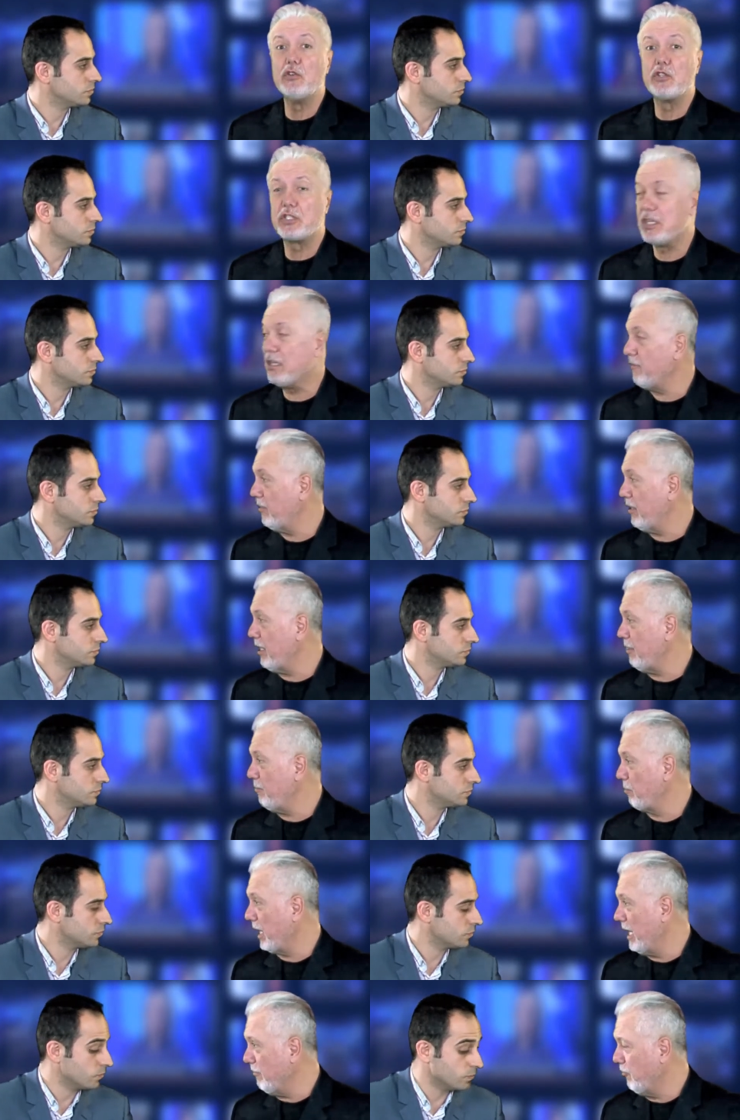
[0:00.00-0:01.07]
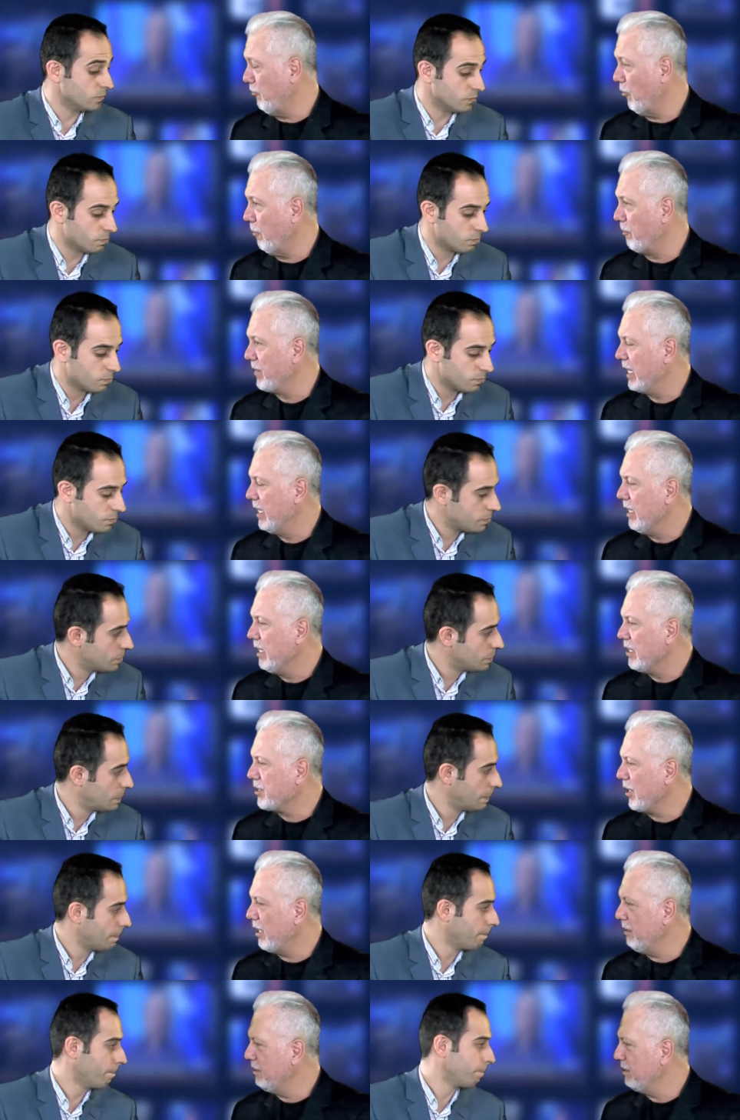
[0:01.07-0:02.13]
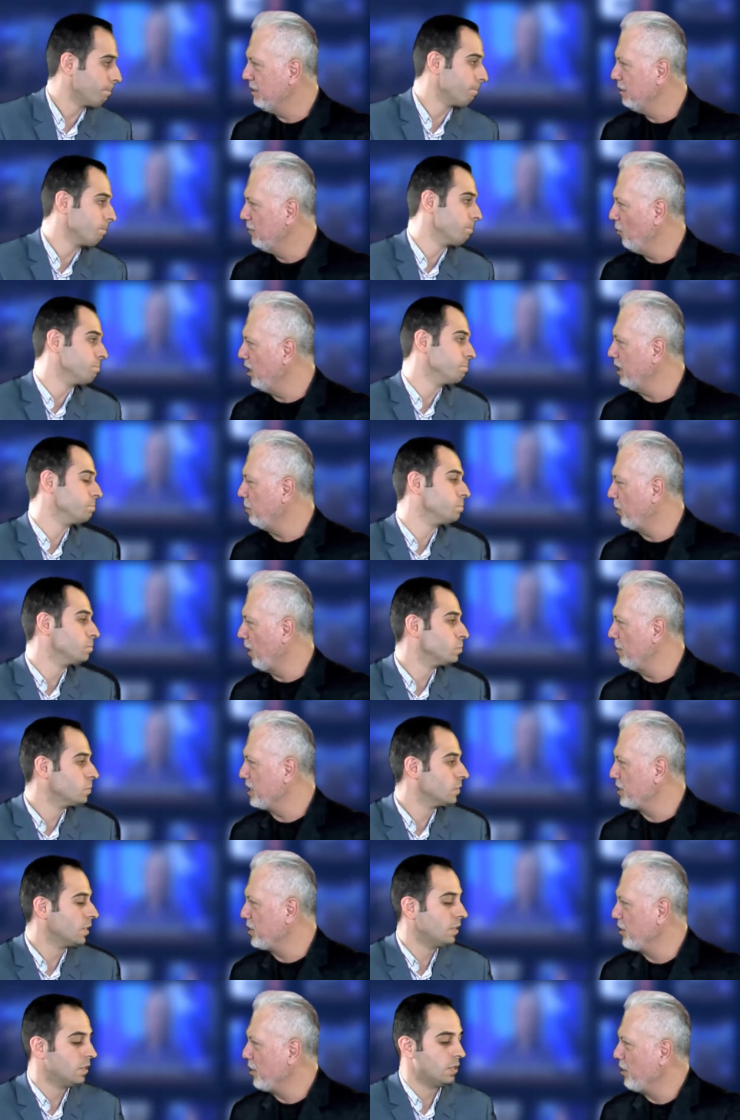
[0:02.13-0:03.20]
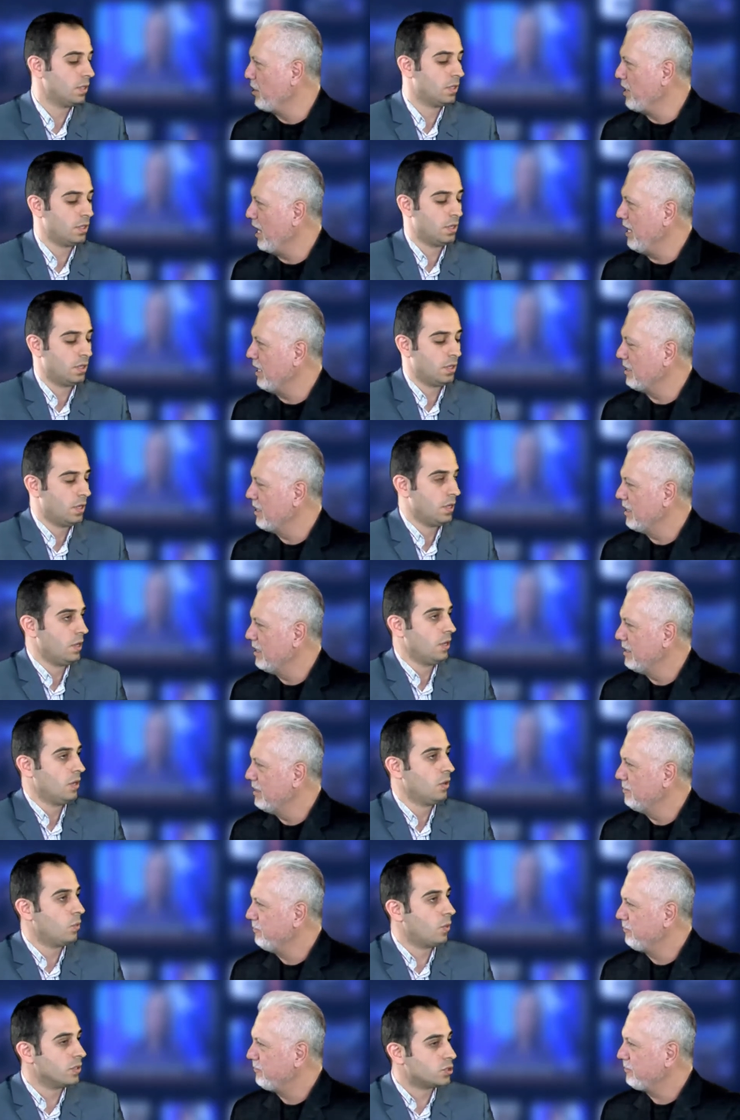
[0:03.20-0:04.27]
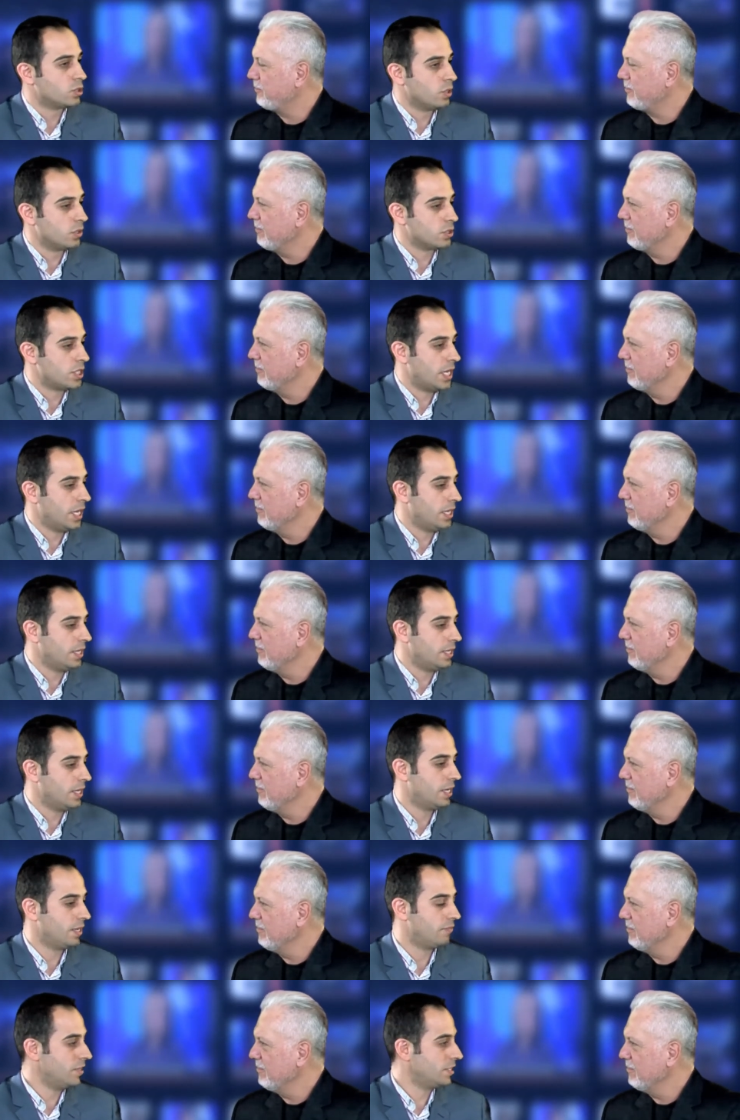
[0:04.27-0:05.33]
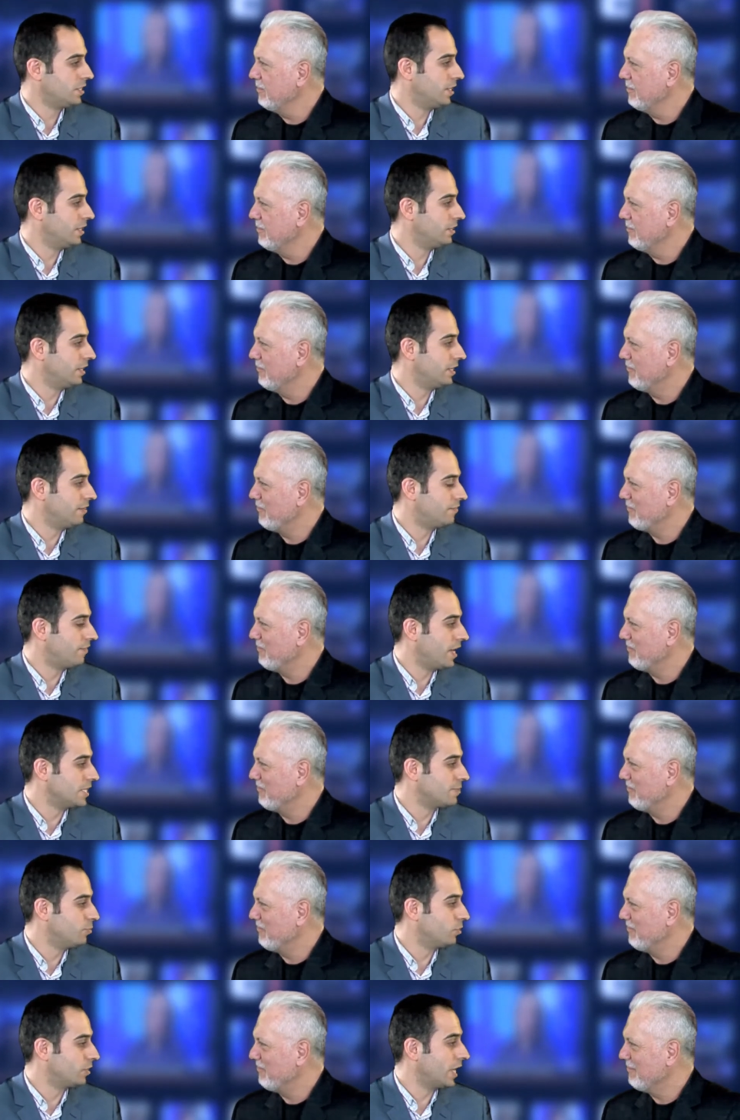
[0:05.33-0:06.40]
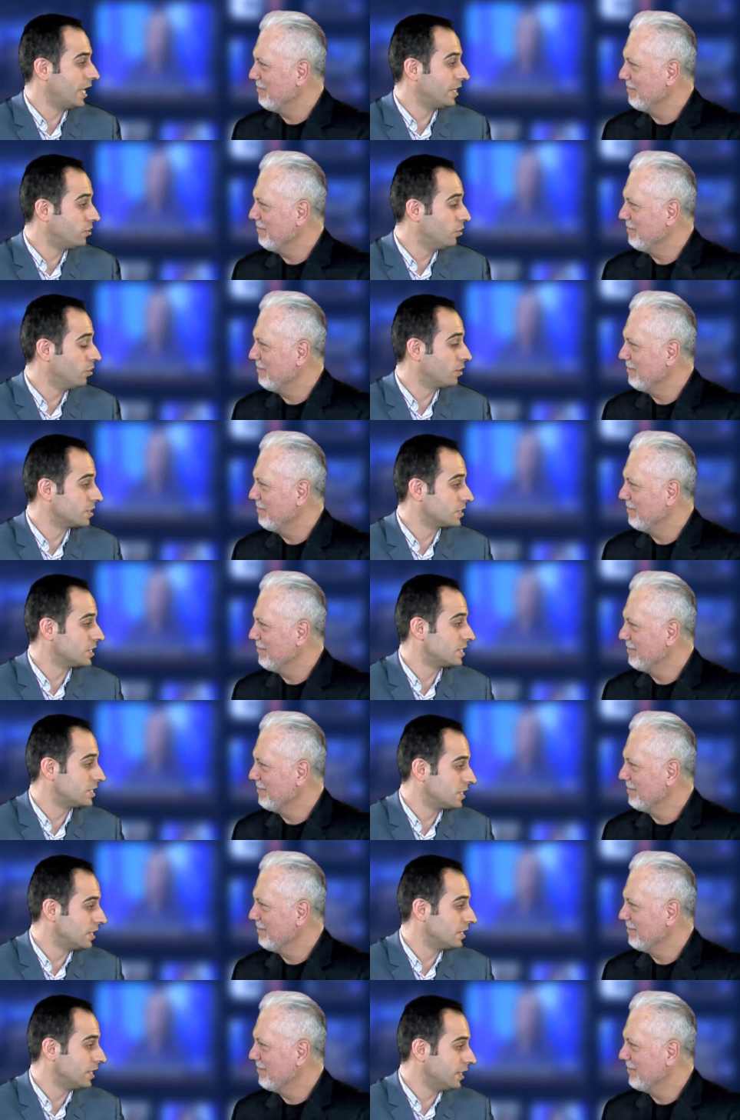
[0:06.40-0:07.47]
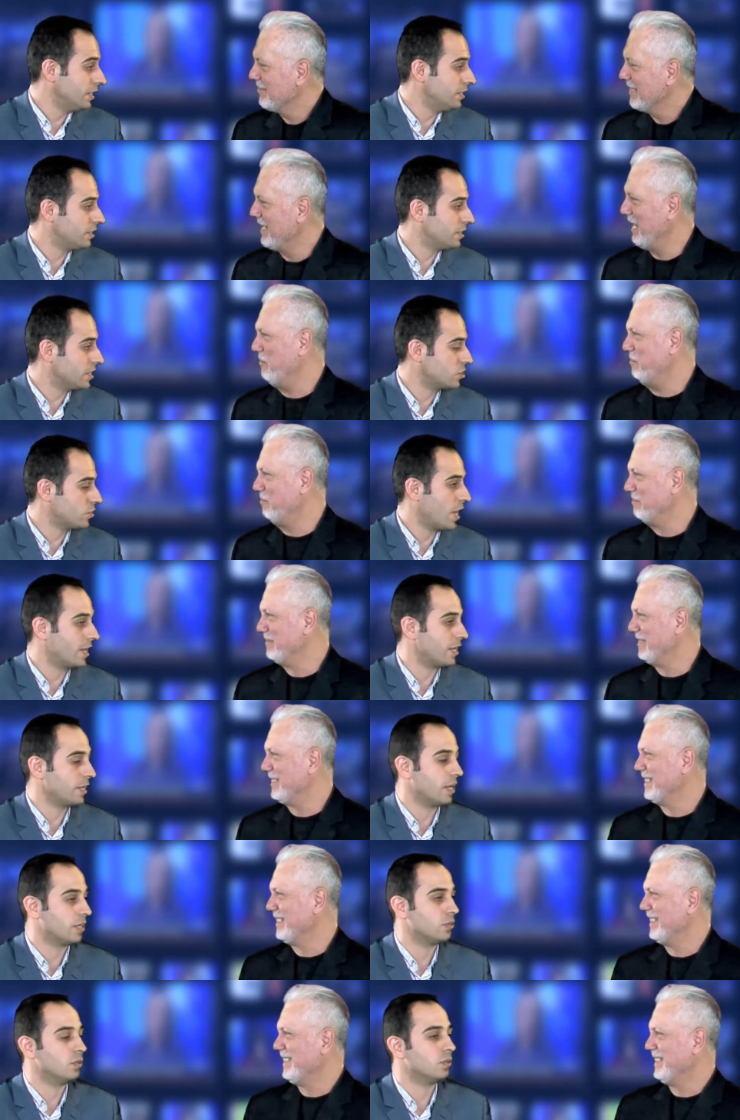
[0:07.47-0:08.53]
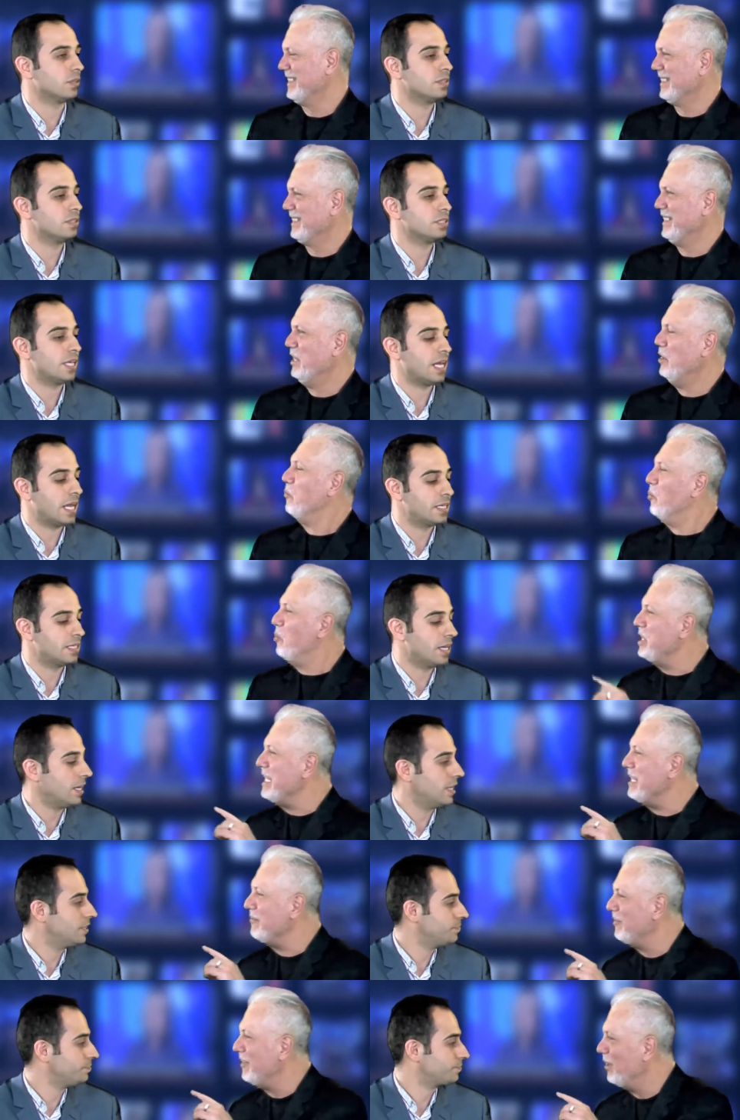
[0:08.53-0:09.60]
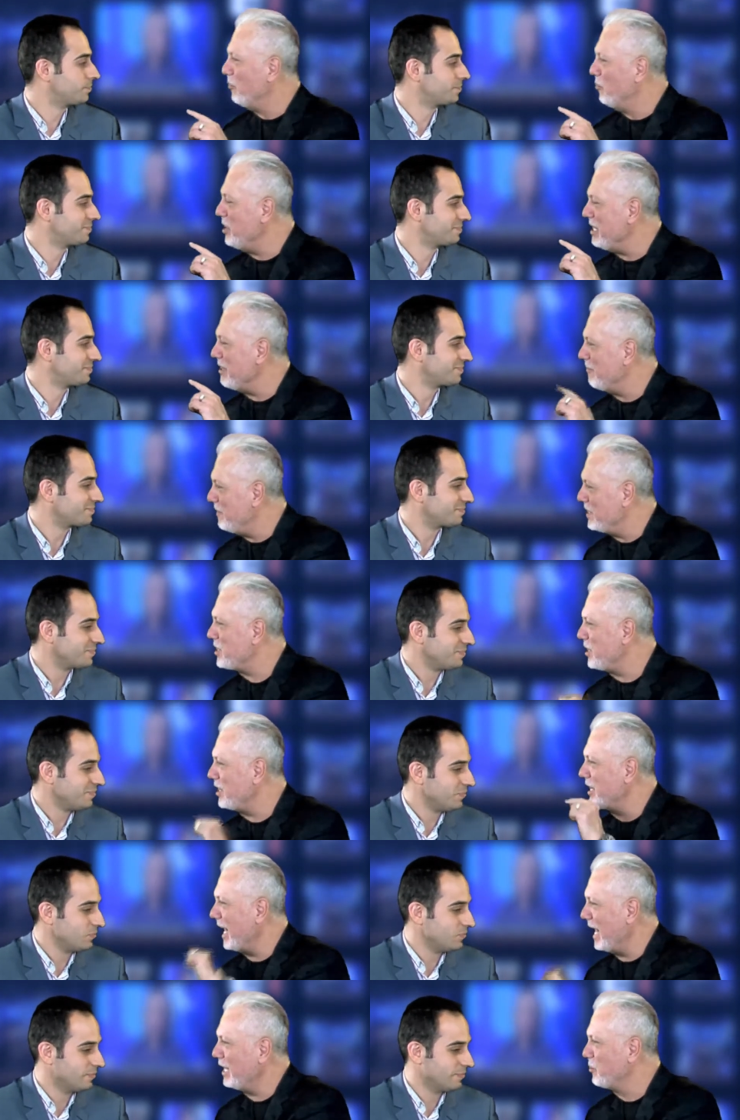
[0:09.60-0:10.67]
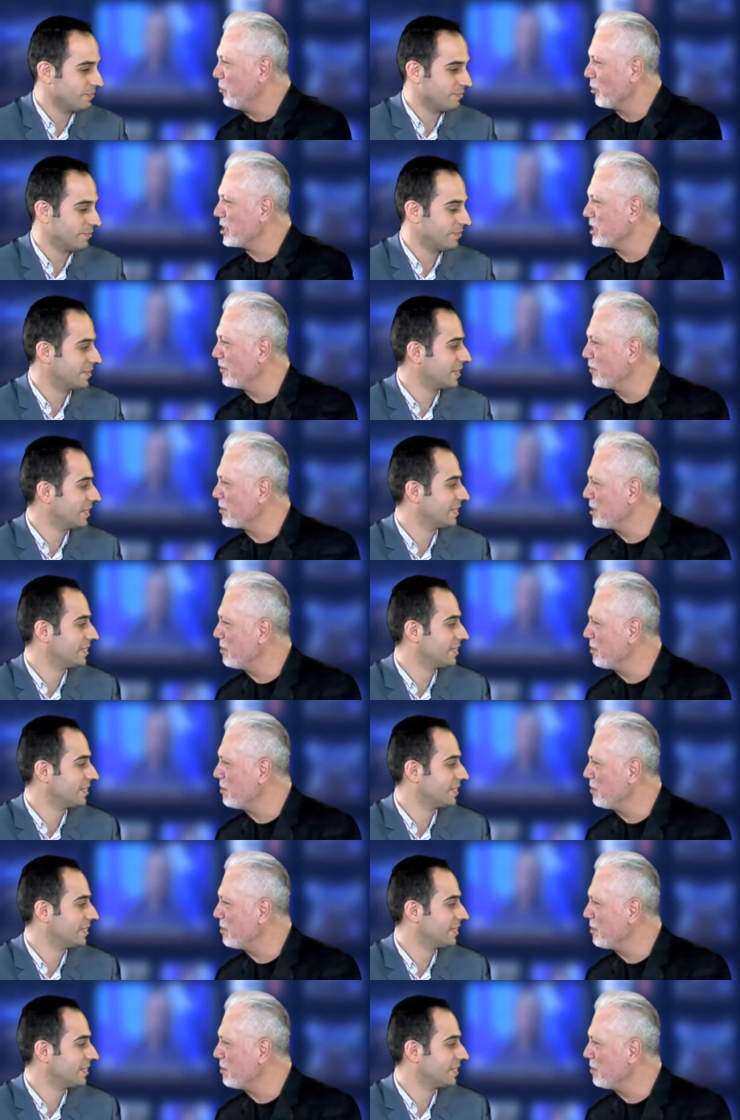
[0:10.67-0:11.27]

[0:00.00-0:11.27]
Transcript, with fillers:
Speaker 1: TV platform. Mm. So, what did the Prime Minister do today? Well, George, he visited the
Speaker 2: Facebook headquarters in Sydney, yep. the Australian headquarters. And would, he uh,
Speaker 1: have, would he have visited the headquarters if it was in